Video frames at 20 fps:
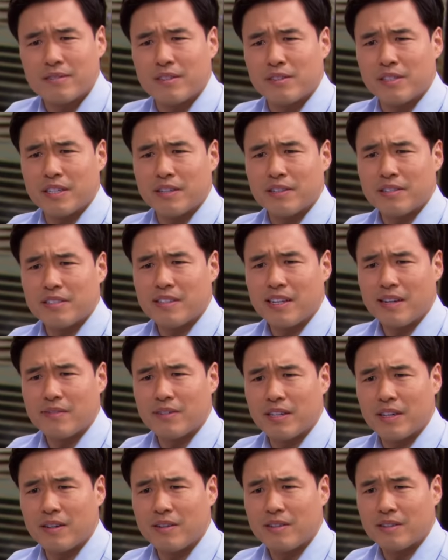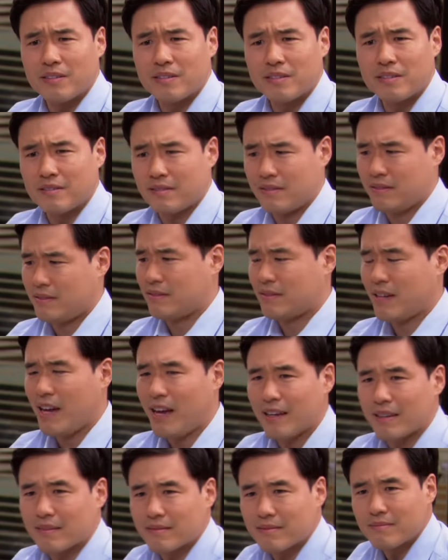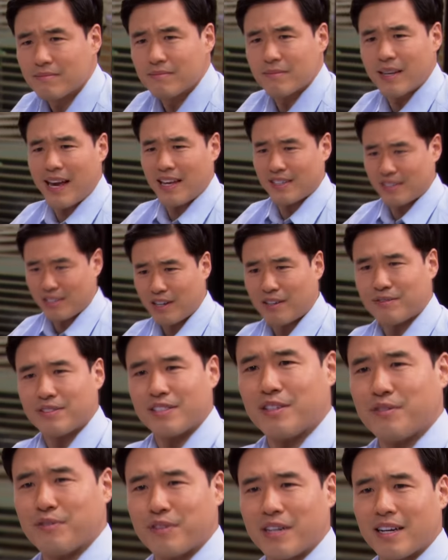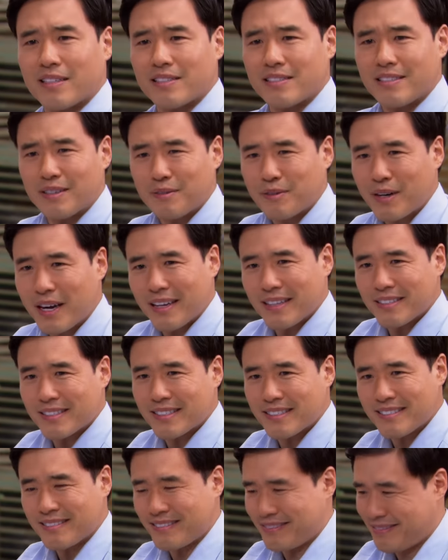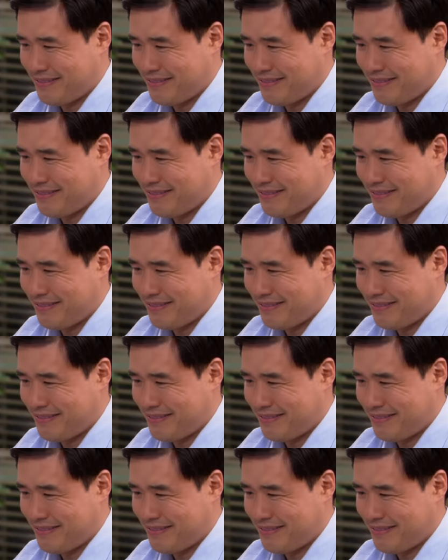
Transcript: You seriously never noticed? Hey, hats off to you for not seeing race.